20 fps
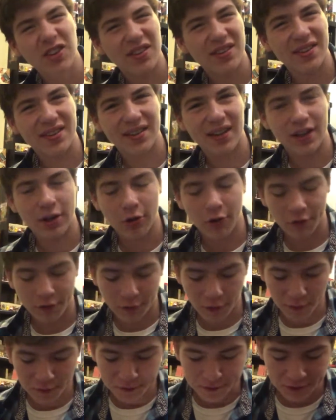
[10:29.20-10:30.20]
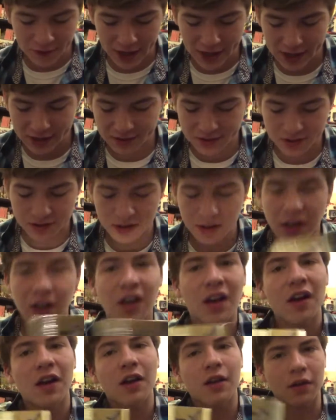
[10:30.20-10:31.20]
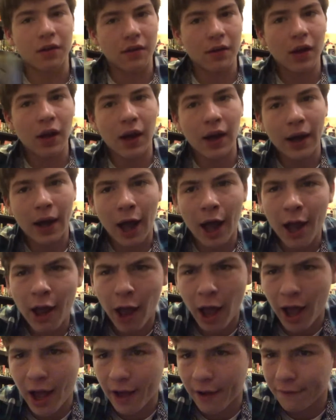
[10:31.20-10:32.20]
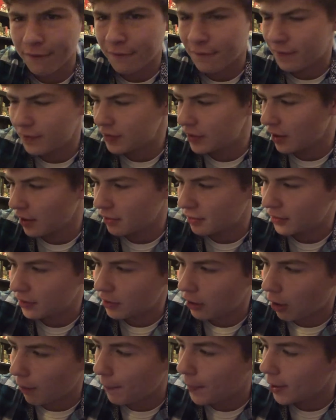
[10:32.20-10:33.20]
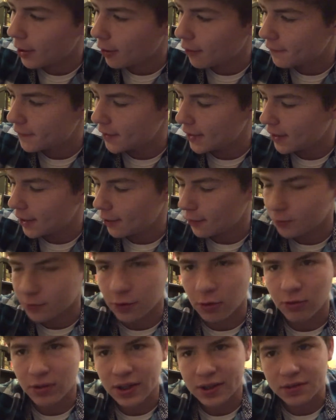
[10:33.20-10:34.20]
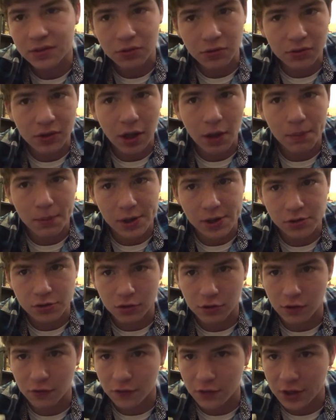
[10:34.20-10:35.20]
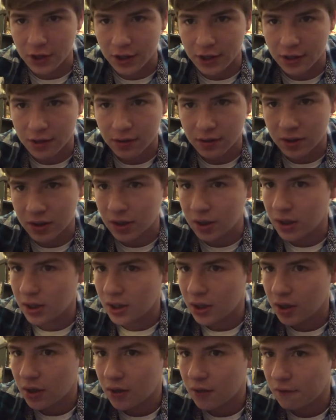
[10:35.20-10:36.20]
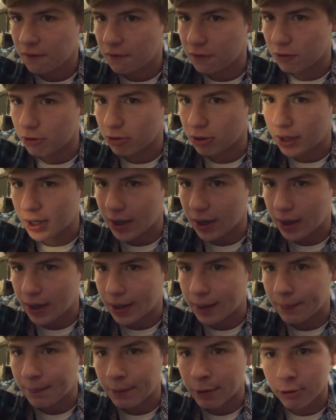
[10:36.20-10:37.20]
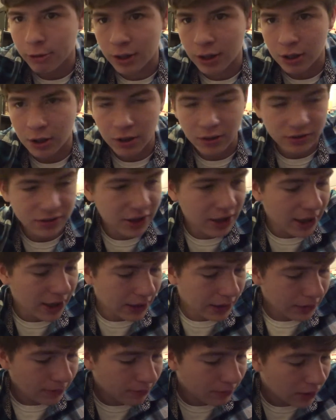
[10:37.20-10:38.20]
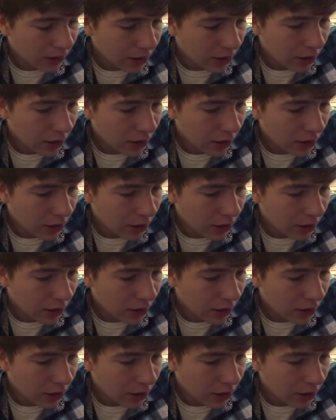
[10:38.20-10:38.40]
just as a little fun fact, I have this copy of The Legend of Zelda 2: The Adventure of Link for a very long time,